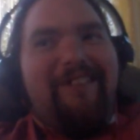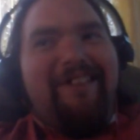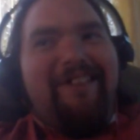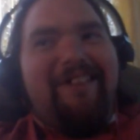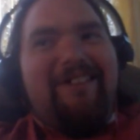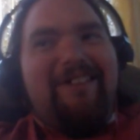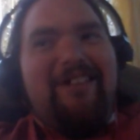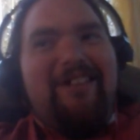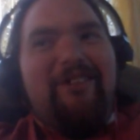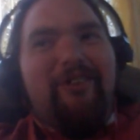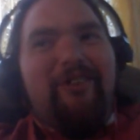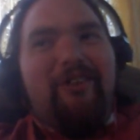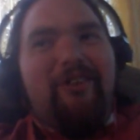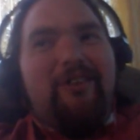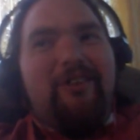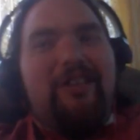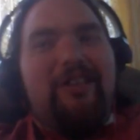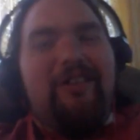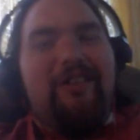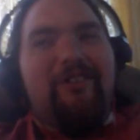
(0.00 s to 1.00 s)
Neither
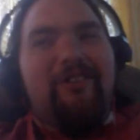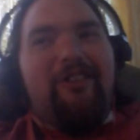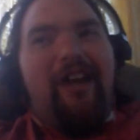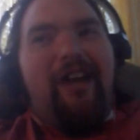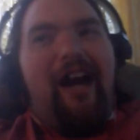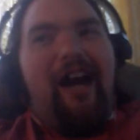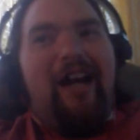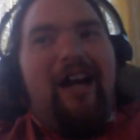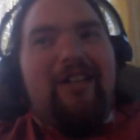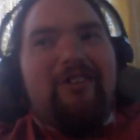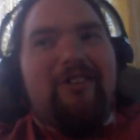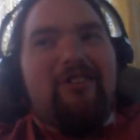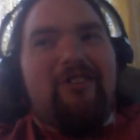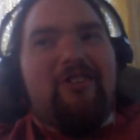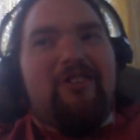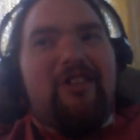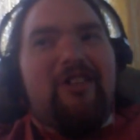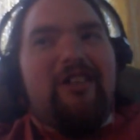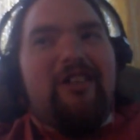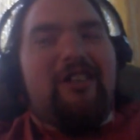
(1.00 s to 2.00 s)
I didn't
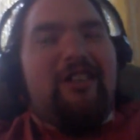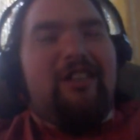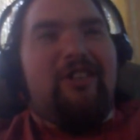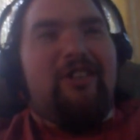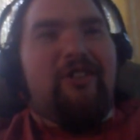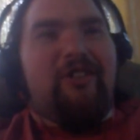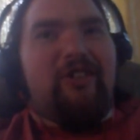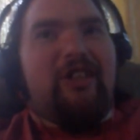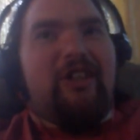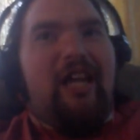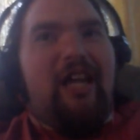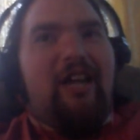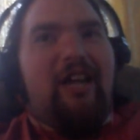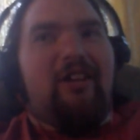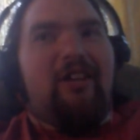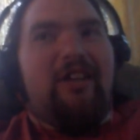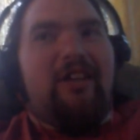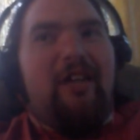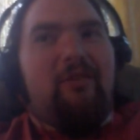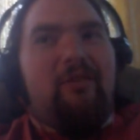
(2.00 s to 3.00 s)
think either
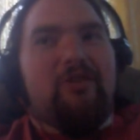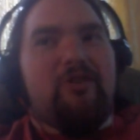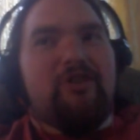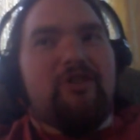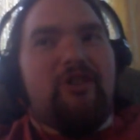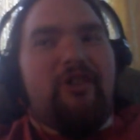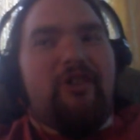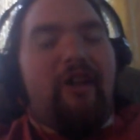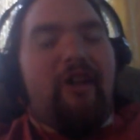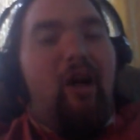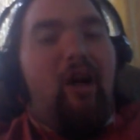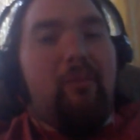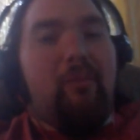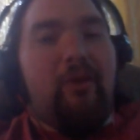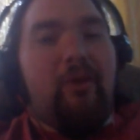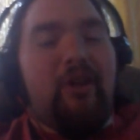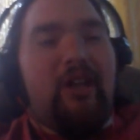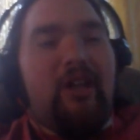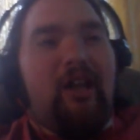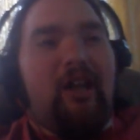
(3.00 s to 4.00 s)
candidate was good. I'll
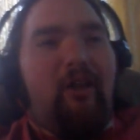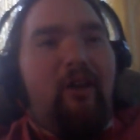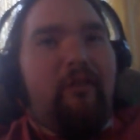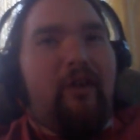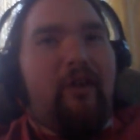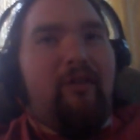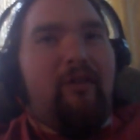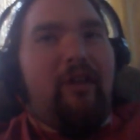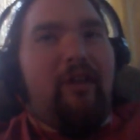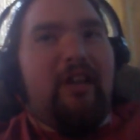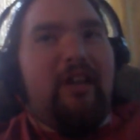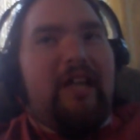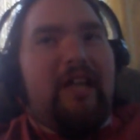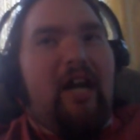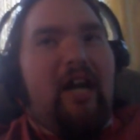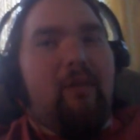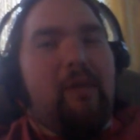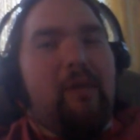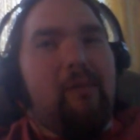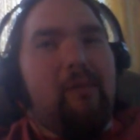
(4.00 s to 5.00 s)
put it out there right
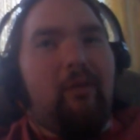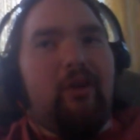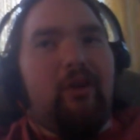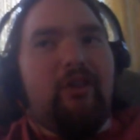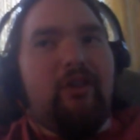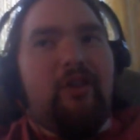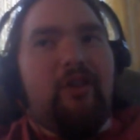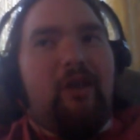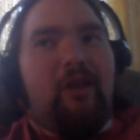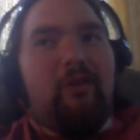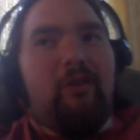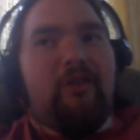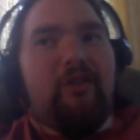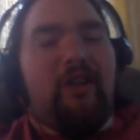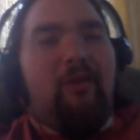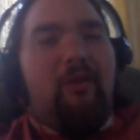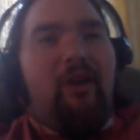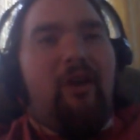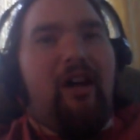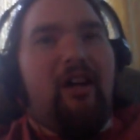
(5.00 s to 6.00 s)
now. People can think what
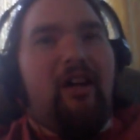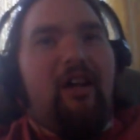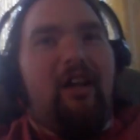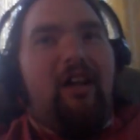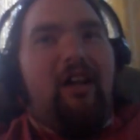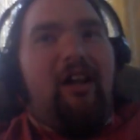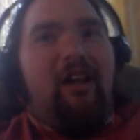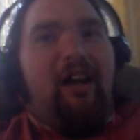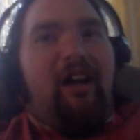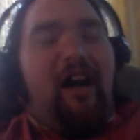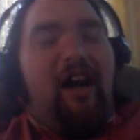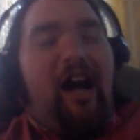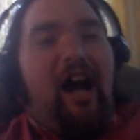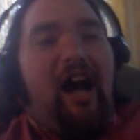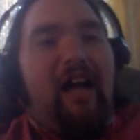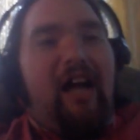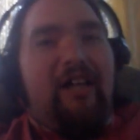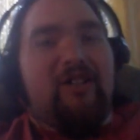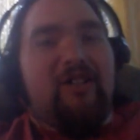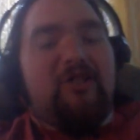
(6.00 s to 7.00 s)
they want.
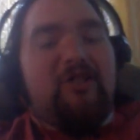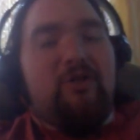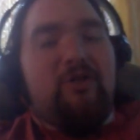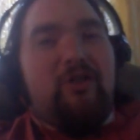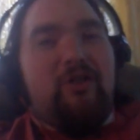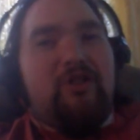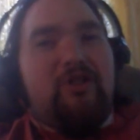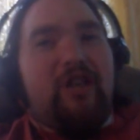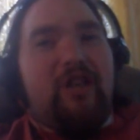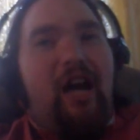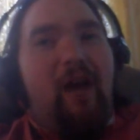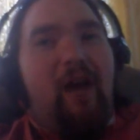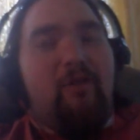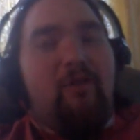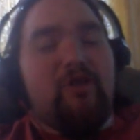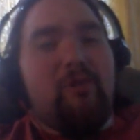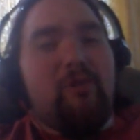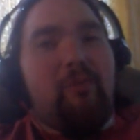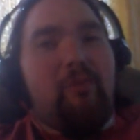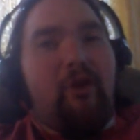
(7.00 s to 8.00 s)
I guess you could say I
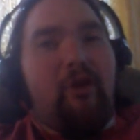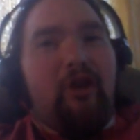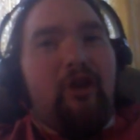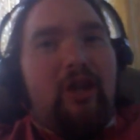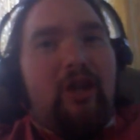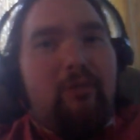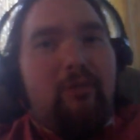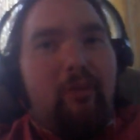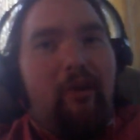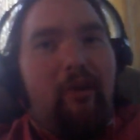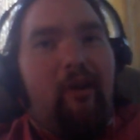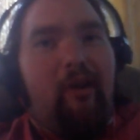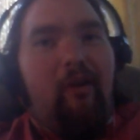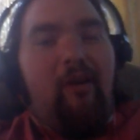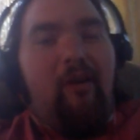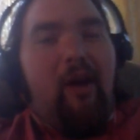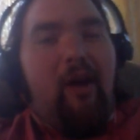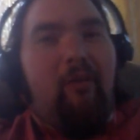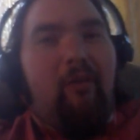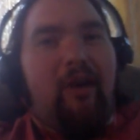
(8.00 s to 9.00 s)
was a Bernie
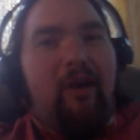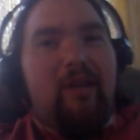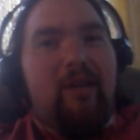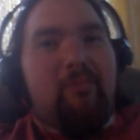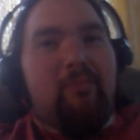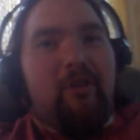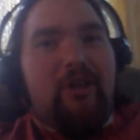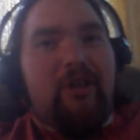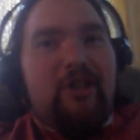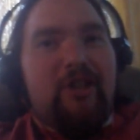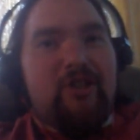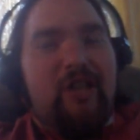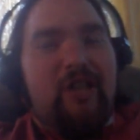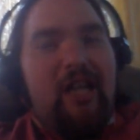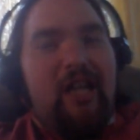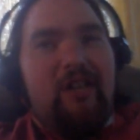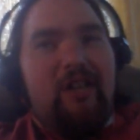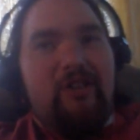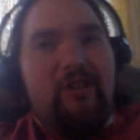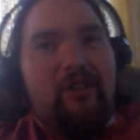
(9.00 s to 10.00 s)
bro. I wanted Bernie
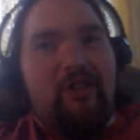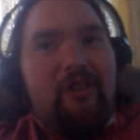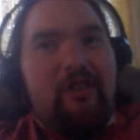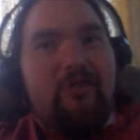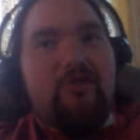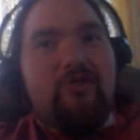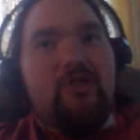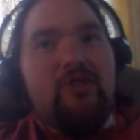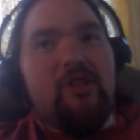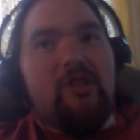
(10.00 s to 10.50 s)
Sanders.